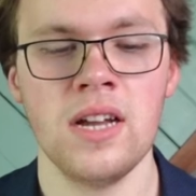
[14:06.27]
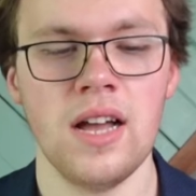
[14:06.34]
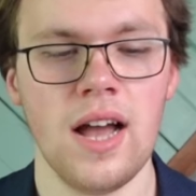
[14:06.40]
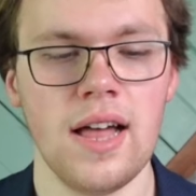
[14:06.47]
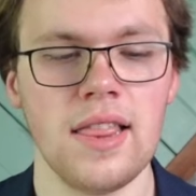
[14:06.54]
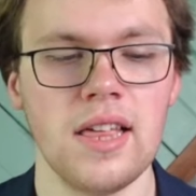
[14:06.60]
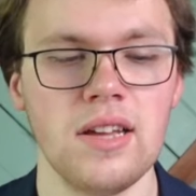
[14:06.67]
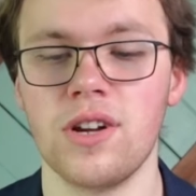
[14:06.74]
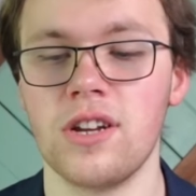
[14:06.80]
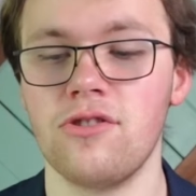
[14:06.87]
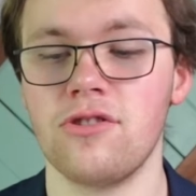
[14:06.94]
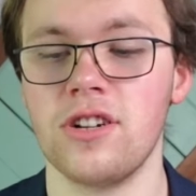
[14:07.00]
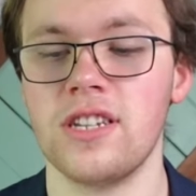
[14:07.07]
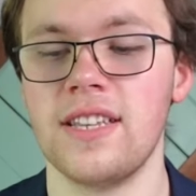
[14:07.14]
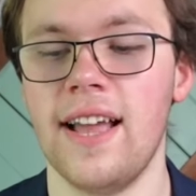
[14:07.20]
Uh, they bring
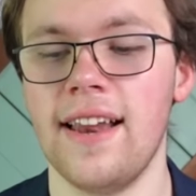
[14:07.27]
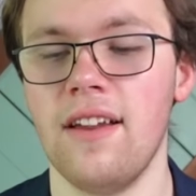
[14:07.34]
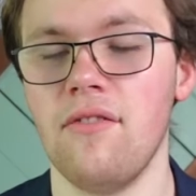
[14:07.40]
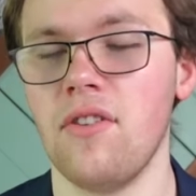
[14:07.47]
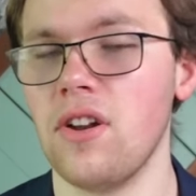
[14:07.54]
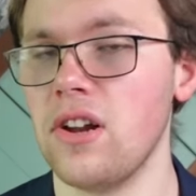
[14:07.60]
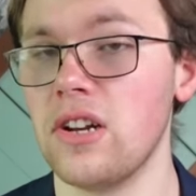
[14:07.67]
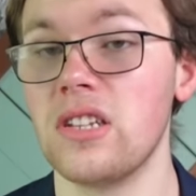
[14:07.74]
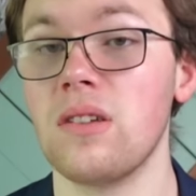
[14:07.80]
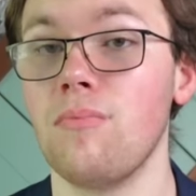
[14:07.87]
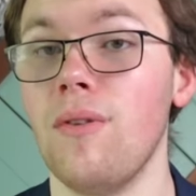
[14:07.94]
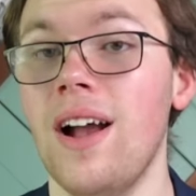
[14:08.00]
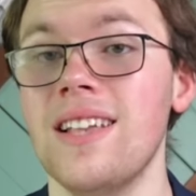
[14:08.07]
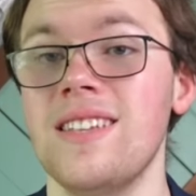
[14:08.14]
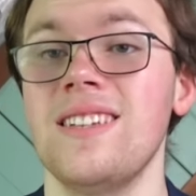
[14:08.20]
Chris Tanev on a
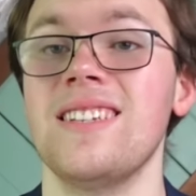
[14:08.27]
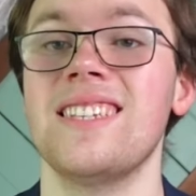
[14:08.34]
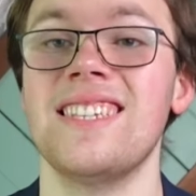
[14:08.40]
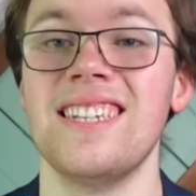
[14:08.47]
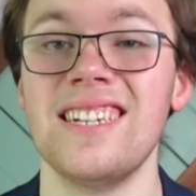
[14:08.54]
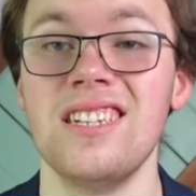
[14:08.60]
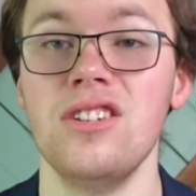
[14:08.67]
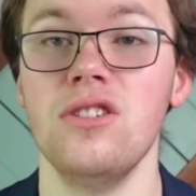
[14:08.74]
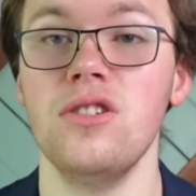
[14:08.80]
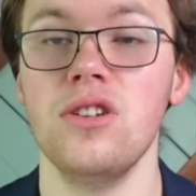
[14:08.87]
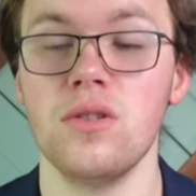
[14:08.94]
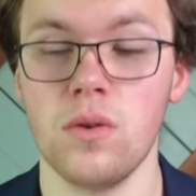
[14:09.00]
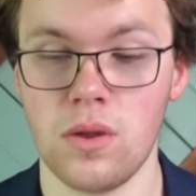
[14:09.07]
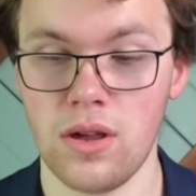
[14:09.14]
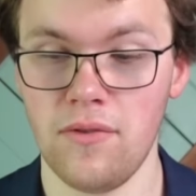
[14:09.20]
surprising six-year
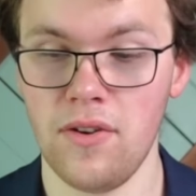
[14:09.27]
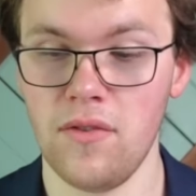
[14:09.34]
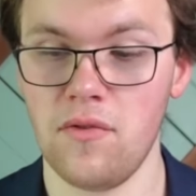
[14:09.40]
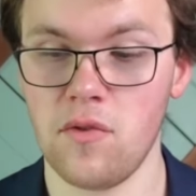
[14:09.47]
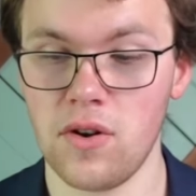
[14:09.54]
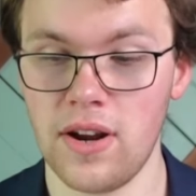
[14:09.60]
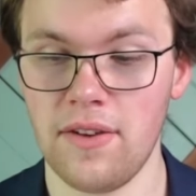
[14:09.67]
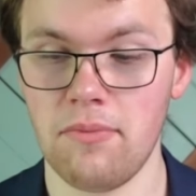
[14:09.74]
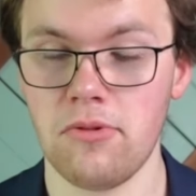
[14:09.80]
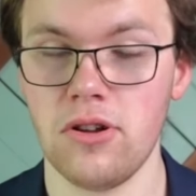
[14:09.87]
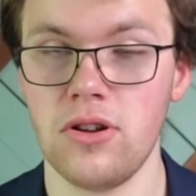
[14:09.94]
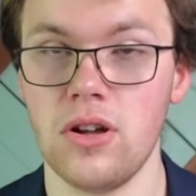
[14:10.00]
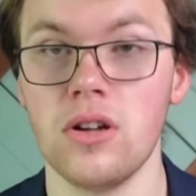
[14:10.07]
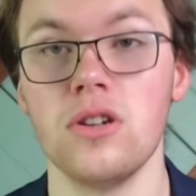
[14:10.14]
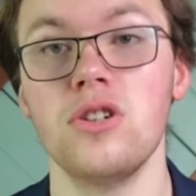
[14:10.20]
deal with a view of four and a half
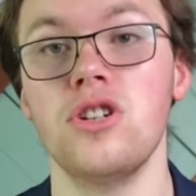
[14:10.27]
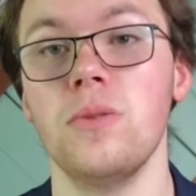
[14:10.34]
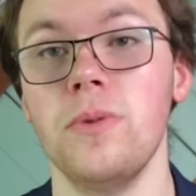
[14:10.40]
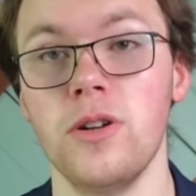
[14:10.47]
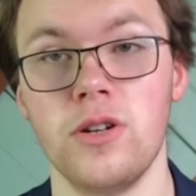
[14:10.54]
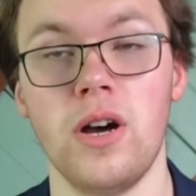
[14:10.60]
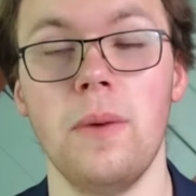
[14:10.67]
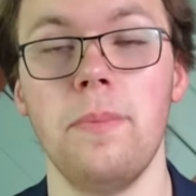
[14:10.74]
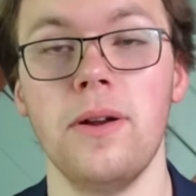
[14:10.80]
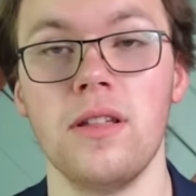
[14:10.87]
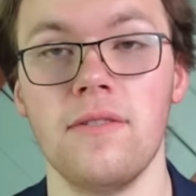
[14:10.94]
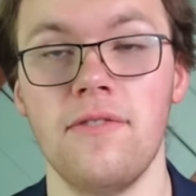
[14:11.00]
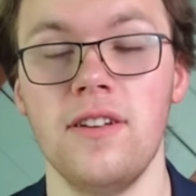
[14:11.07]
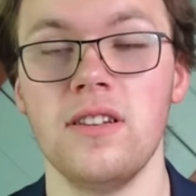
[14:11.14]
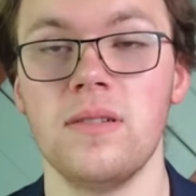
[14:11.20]
million dollars. Should be a top pair
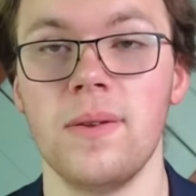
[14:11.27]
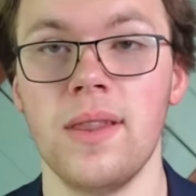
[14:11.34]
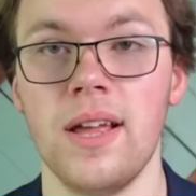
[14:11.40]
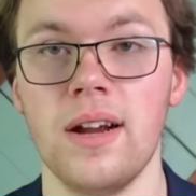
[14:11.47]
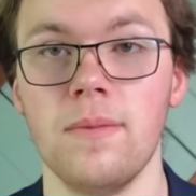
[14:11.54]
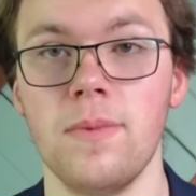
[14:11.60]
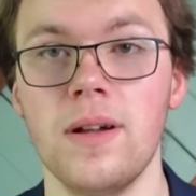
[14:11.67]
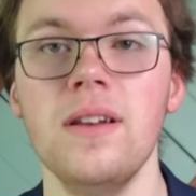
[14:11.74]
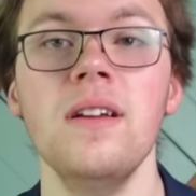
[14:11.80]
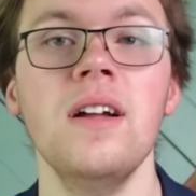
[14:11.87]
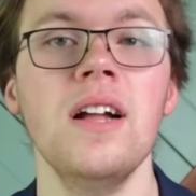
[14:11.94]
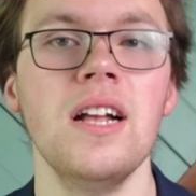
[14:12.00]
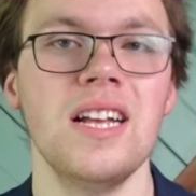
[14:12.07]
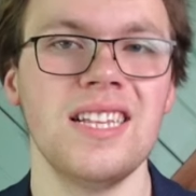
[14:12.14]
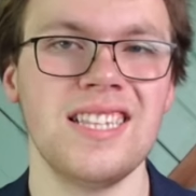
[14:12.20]
defenseman there, but
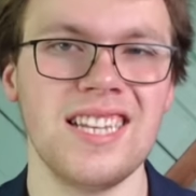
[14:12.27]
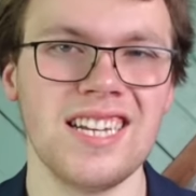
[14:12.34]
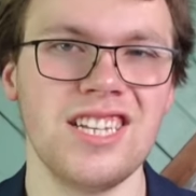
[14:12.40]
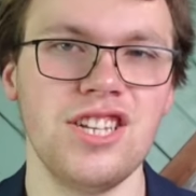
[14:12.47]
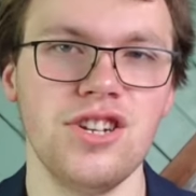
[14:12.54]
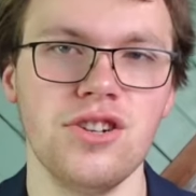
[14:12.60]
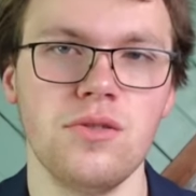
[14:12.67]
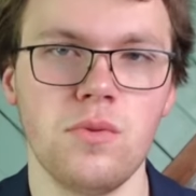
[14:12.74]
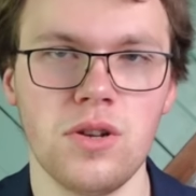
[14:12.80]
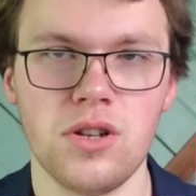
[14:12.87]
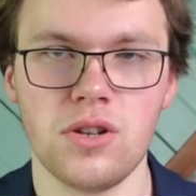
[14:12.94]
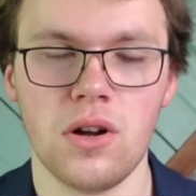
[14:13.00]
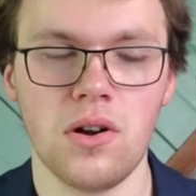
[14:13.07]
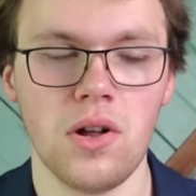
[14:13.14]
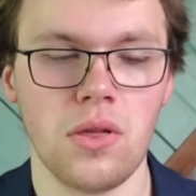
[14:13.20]
six years when
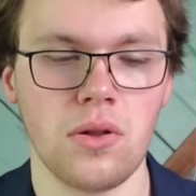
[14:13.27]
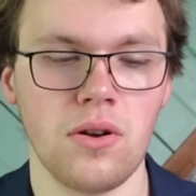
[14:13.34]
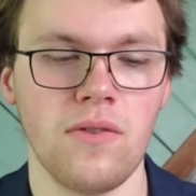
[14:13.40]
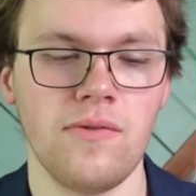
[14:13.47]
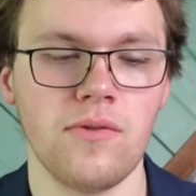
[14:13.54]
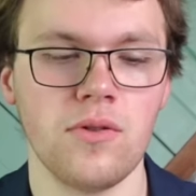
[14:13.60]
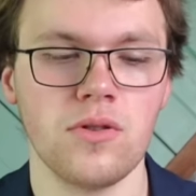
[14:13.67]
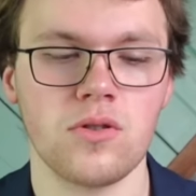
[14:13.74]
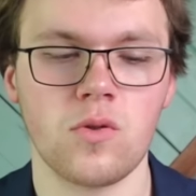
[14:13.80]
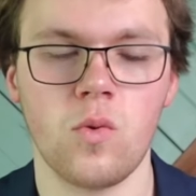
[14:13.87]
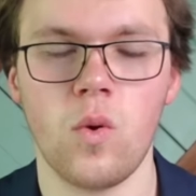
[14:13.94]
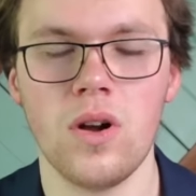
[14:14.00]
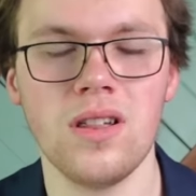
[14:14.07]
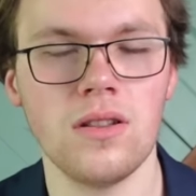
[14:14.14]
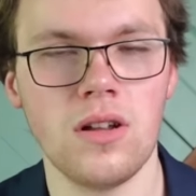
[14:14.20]
he's already 34 is
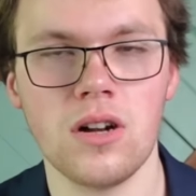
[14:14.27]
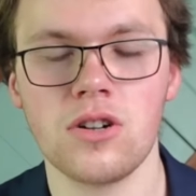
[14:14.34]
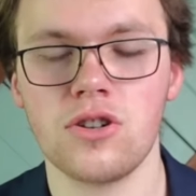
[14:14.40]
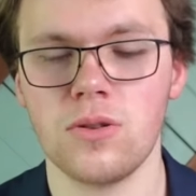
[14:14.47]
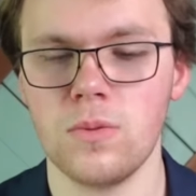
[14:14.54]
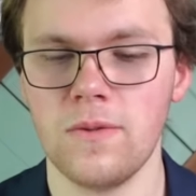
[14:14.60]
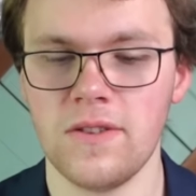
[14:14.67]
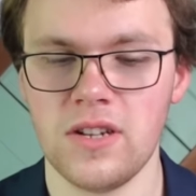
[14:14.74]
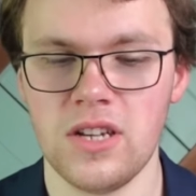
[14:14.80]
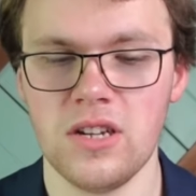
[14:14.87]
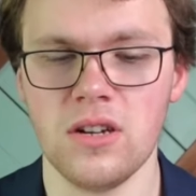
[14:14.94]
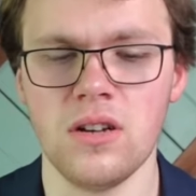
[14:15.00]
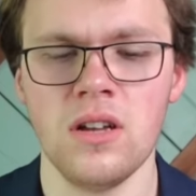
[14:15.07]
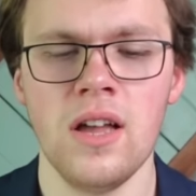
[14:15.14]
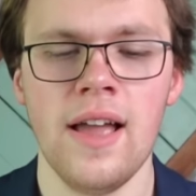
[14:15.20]
quite long term of a
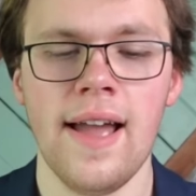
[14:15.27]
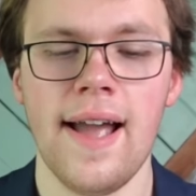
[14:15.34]
deal.